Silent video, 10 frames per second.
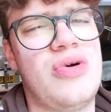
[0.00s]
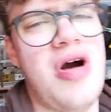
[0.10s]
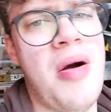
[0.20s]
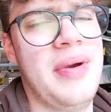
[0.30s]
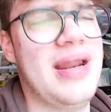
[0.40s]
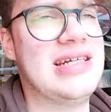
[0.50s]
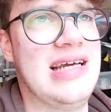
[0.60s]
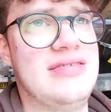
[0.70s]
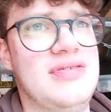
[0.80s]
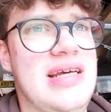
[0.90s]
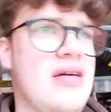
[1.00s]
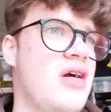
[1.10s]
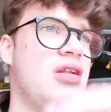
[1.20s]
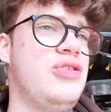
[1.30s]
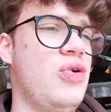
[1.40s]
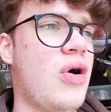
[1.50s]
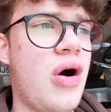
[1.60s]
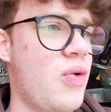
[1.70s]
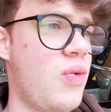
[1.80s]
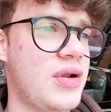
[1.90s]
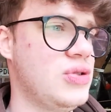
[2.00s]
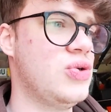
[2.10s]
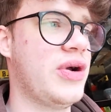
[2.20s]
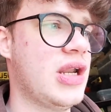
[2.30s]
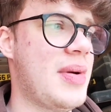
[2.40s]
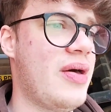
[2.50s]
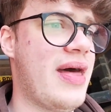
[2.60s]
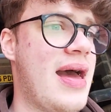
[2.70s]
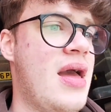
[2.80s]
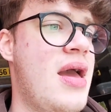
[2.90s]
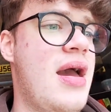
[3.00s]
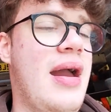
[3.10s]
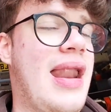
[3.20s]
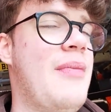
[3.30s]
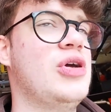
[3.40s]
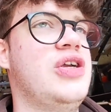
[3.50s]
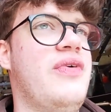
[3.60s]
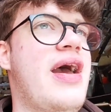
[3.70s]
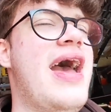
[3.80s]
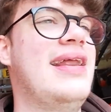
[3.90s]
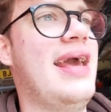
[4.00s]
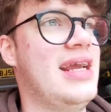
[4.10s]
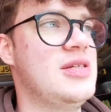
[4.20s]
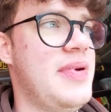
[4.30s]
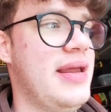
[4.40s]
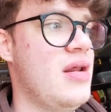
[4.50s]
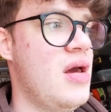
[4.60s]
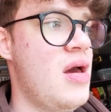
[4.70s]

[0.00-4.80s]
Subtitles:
coming. As I've said, I'm going to do a whole one talking about that and how much of a headache it's been.